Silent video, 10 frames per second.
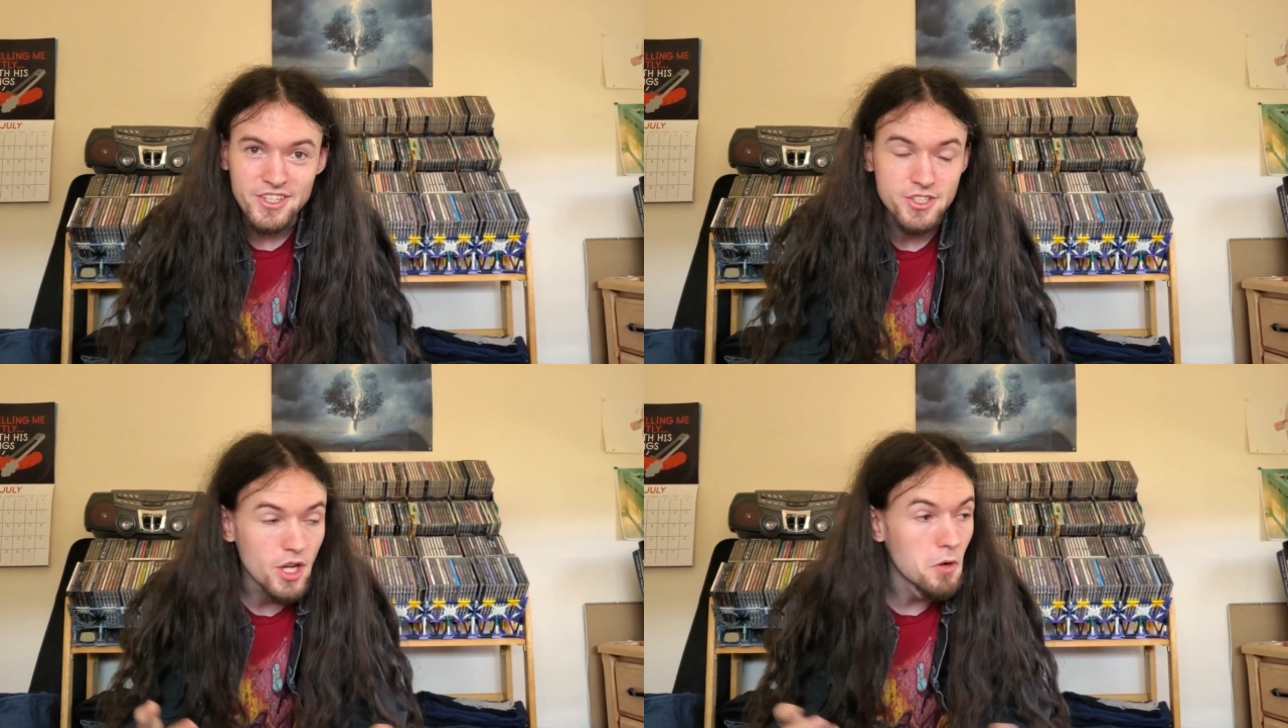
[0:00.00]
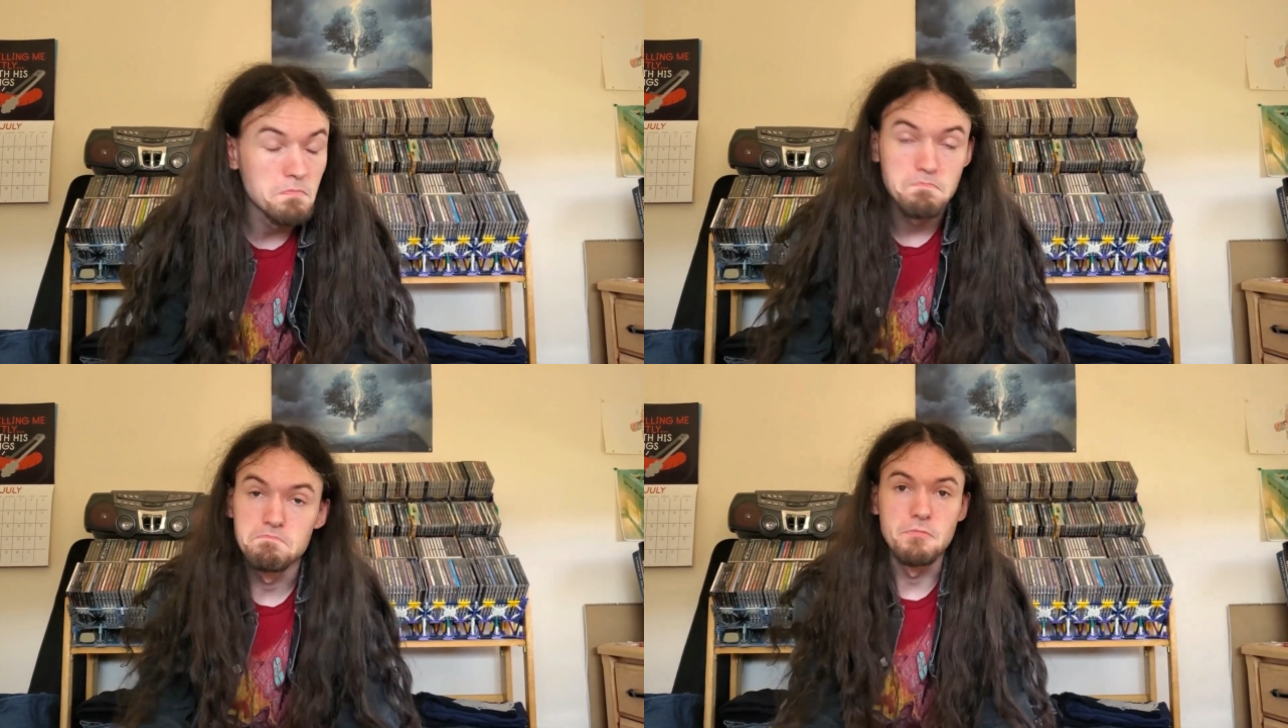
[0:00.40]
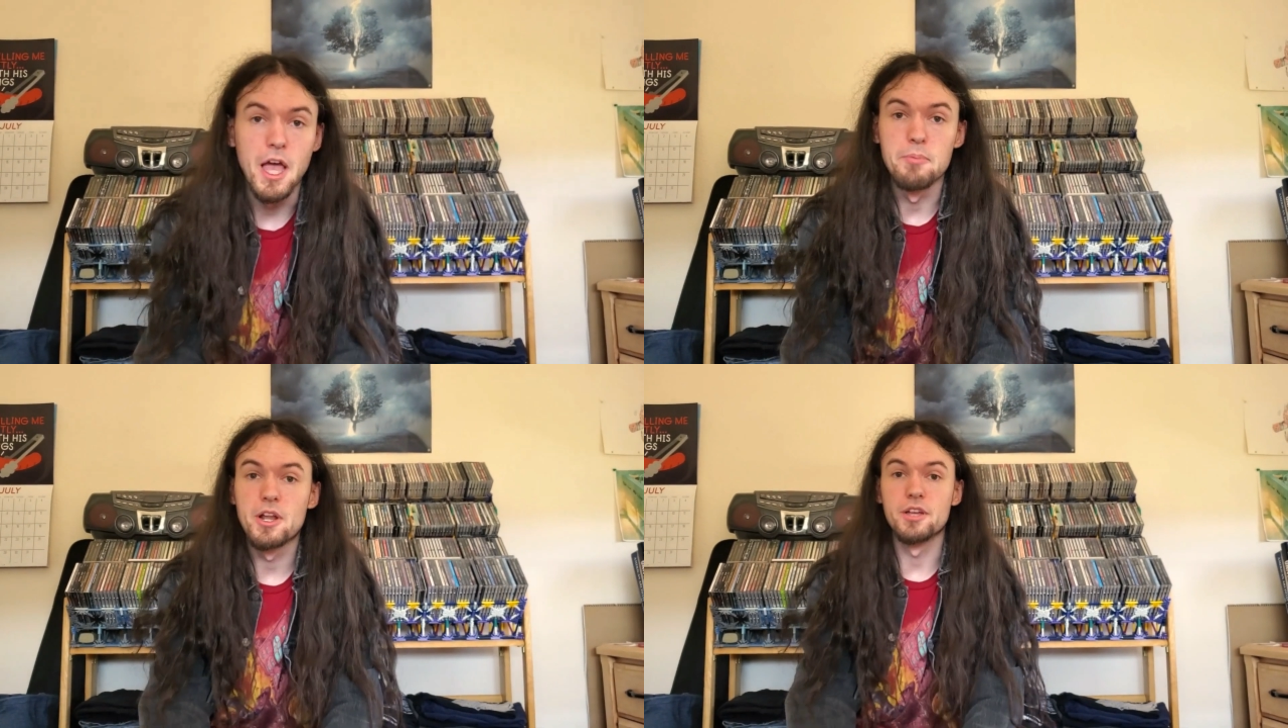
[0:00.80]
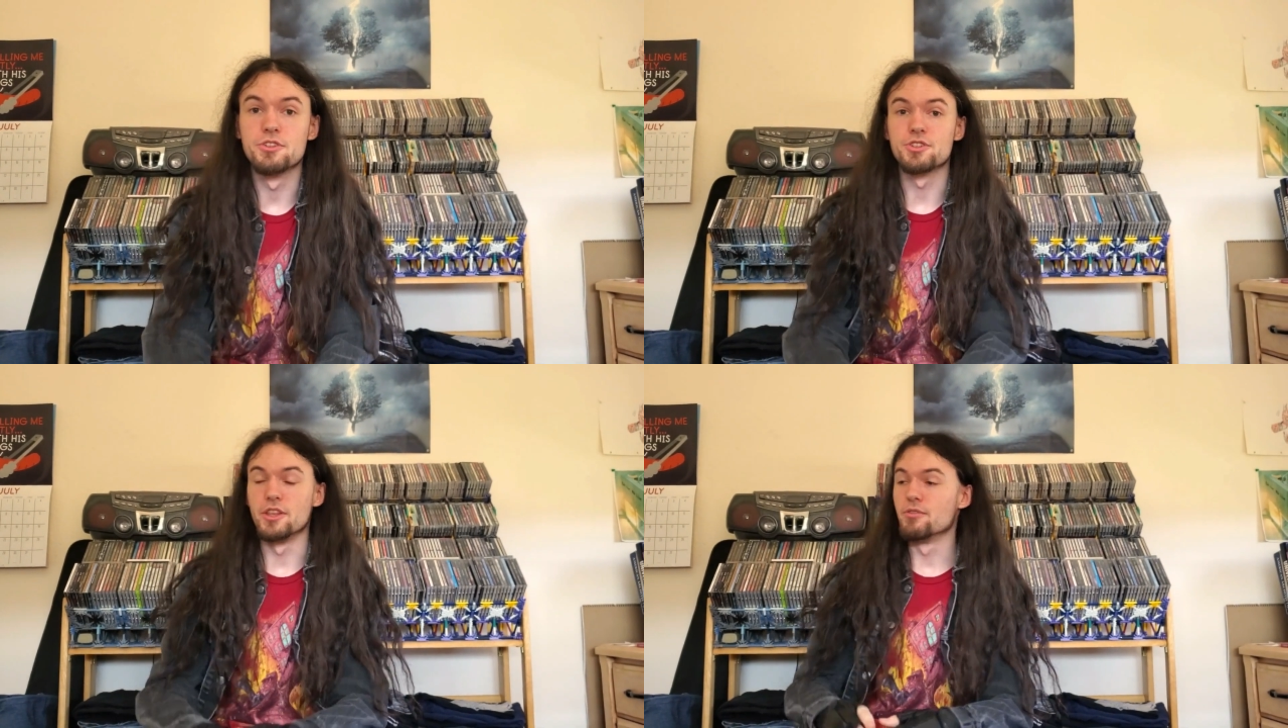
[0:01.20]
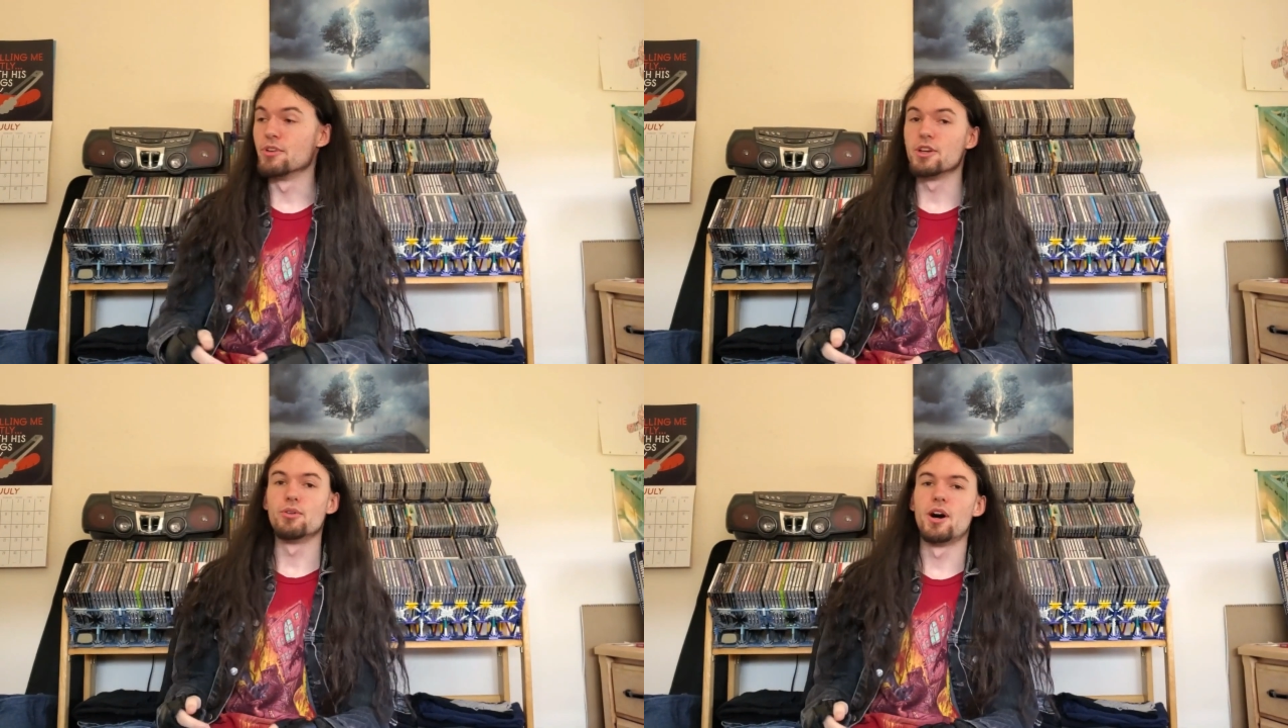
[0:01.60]
So, how about I just end the
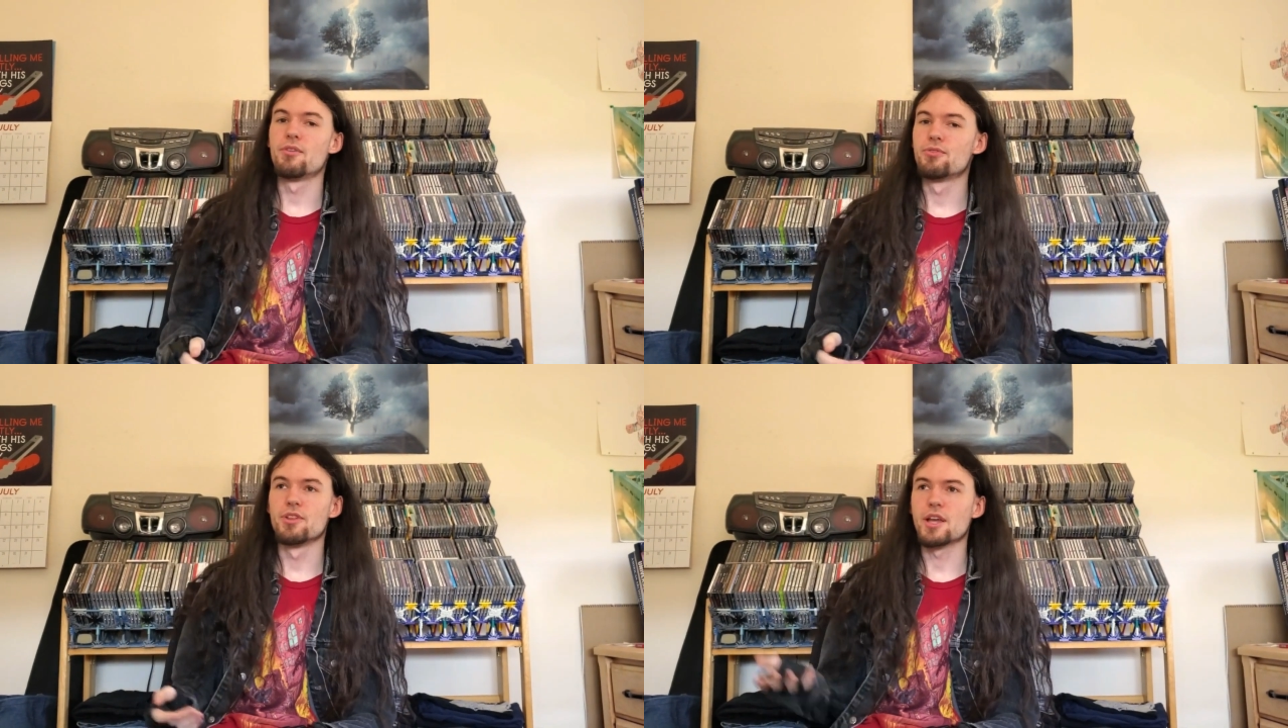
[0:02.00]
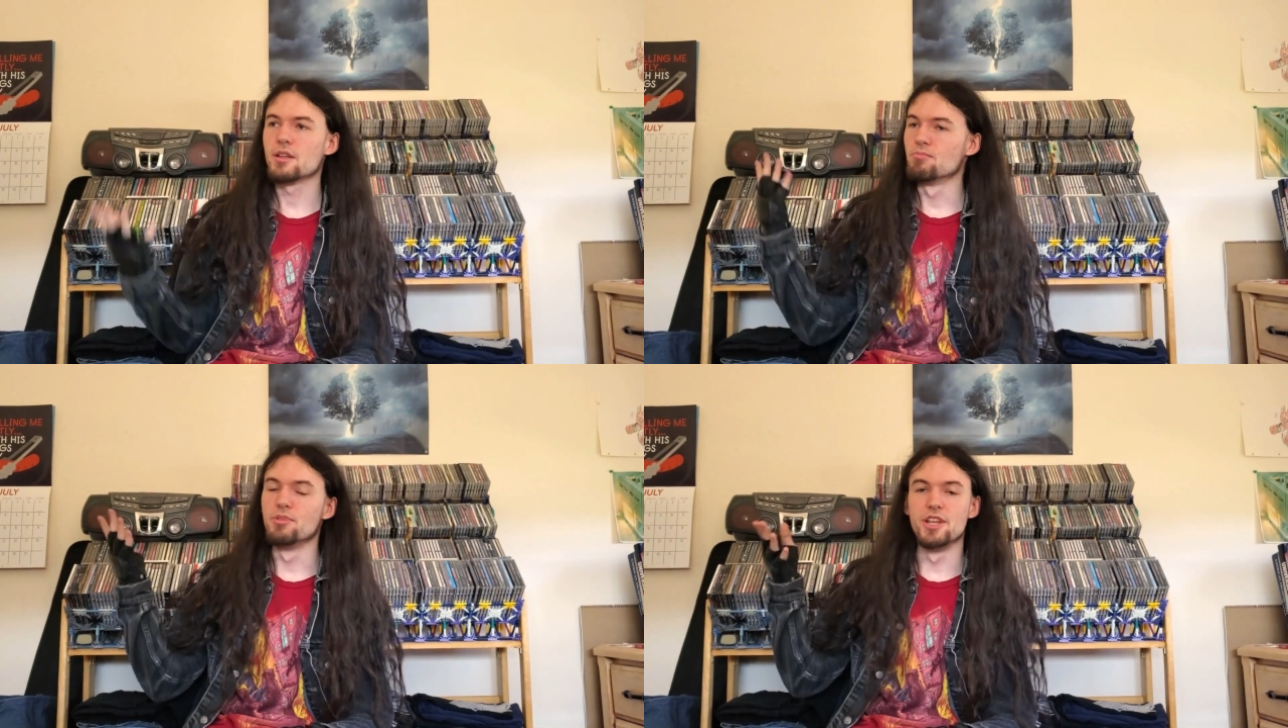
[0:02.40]
video off with like a